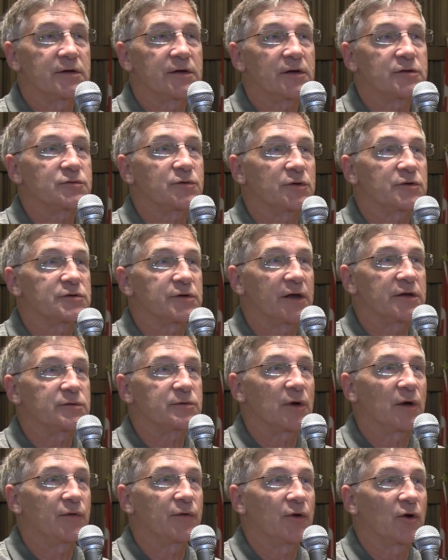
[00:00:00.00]
industrial sites
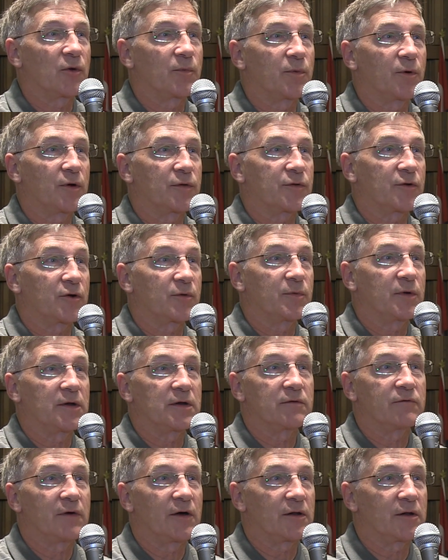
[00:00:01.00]
around the airport that are being
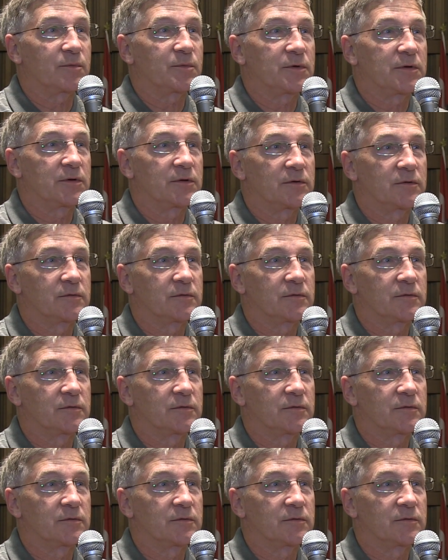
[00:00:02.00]
developed.